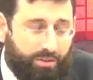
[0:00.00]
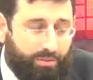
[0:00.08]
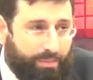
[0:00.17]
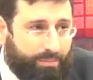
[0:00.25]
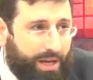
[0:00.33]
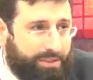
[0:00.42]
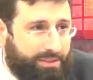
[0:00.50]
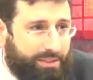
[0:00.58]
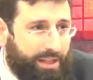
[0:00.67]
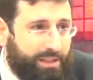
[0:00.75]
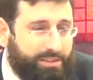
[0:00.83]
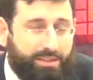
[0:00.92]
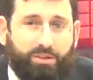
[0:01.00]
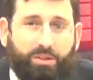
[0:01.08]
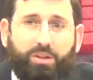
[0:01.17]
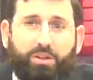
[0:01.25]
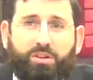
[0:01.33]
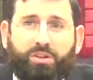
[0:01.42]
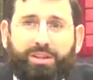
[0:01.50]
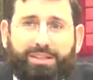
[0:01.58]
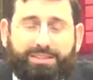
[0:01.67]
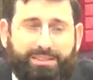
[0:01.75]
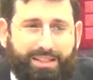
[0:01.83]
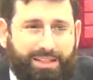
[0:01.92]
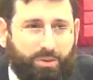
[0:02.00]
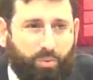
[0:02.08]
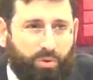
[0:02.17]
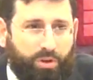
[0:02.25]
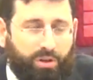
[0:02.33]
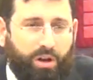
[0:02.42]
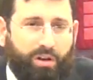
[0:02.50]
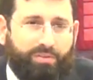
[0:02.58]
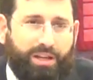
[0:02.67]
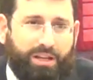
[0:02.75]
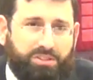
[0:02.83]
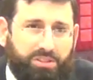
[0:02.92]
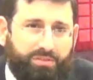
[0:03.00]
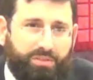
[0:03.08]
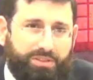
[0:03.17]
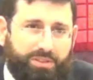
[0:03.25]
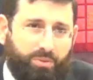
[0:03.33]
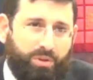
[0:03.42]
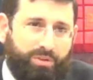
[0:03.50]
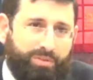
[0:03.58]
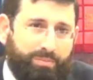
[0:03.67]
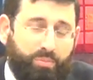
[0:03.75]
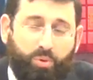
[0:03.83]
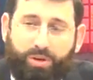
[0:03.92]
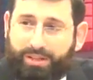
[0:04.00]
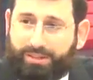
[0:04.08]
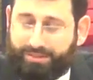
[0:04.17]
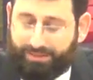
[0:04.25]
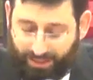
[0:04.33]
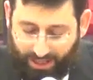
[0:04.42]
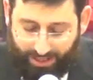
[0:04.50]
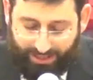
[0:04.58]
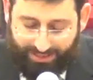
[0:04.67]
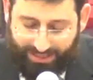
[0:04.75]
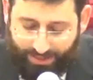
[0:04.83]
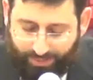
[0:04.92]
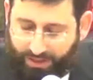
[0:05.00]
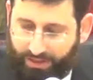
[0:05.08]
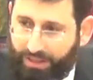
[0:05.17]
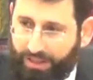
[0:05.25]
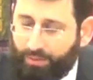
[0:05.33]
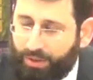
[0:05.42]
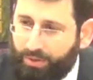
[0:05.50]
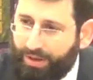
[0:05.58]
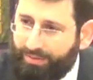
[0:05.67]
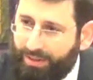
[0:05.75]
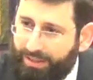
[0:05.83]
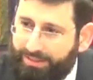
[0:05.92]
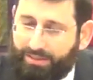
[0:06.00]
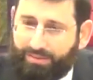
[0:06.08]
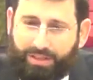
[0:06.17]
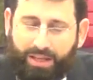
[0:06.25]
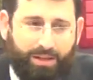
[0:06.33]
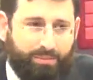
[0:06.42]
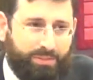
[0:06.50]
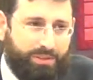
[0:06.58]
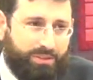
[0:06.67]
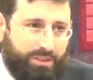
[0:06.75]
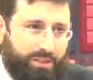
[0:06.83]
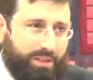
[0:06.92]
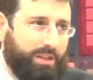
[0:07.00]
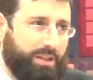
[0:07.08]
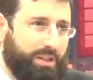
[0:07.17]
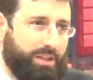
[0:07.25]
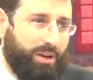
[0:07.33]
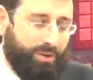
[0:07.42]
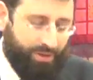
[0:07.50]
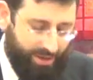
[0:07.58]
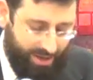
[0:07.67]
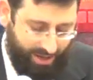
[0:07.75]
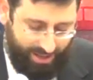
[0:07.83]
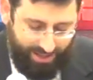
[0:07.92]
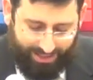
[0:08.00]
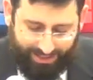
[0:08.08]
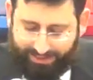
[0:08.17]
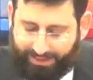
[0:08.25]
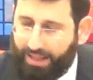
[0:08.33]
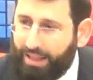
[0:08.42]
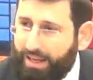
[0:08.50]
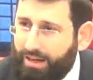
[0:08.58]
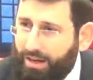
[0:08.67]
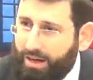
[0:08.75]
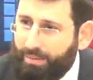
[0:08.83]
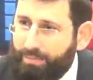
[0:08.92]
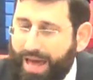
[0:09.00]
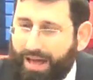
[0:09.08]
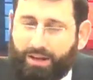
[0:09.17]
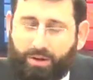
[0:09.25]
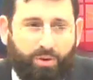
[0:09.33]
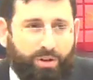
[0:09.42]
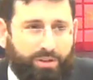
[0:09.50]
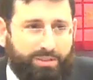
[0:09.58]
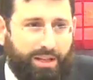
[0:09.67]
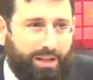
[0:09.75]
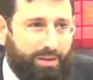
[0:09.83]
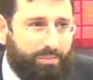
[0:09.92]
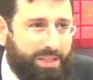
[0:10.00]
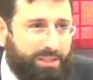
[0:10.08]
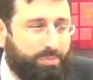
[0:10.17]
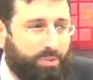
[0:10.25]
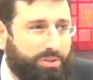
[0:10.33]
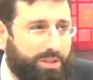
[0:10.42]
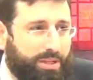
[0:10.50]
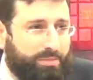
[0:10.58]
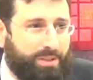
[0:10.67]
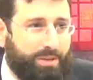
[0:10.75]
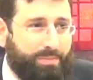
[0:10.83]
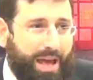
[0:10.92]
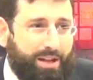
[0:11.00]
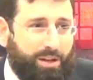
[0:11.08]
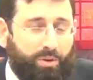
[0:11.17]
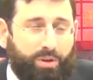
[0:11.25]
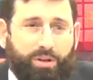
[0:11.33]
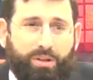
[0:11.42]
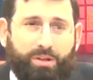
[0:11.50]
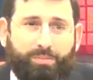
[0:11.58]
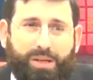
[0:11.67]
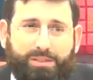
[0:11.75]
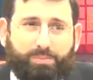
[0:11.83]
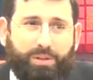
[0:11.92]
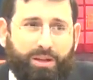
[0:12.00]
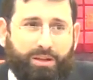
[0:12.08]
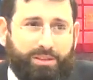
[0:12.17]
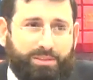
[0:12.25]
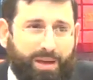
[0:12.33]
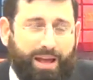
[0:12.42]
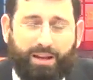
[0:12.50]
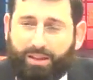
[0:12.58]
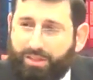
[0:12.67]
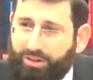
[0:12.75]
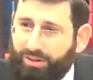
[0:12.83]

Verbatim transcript: the Ramban says they're, they're listed in order of chashivos, in order of importance. Typically, when you have a list of names, you know, uh, it's not like a, a batting order, it's not like a baseball team. In a batting order, your best player is batting